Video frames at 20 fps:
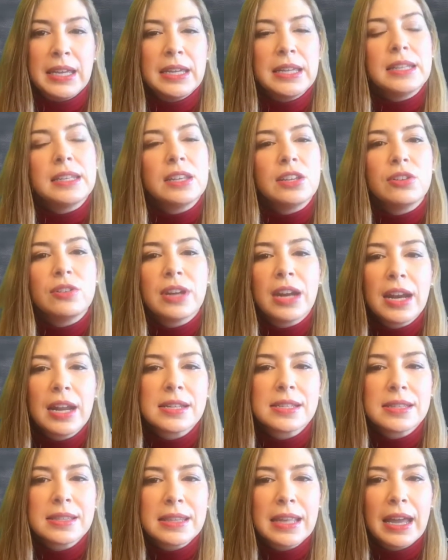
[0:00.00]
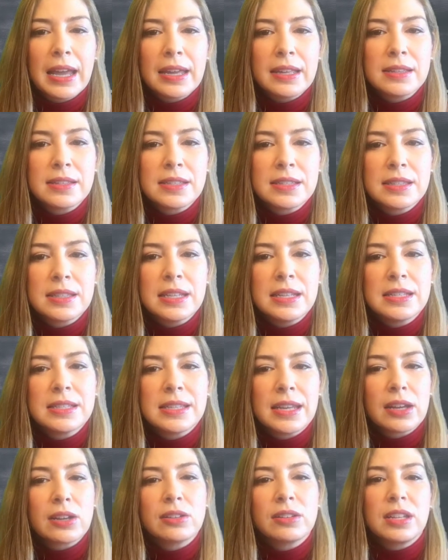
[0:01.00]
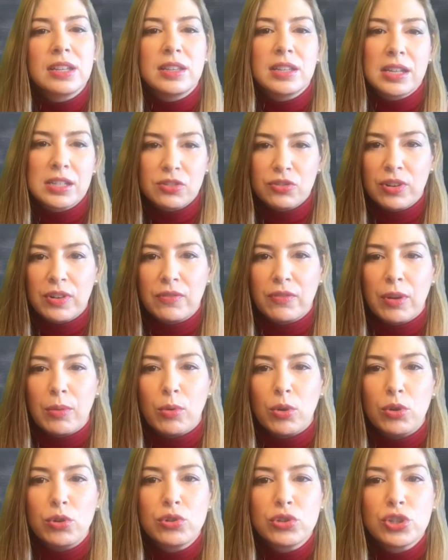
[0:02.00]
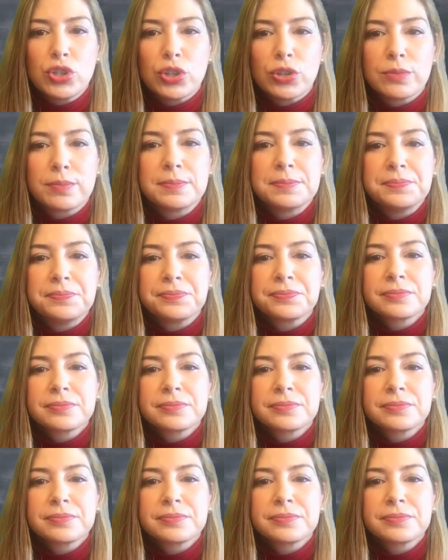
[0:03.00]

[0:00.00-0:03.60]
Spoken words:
In the United States, the Second Industrial Revolution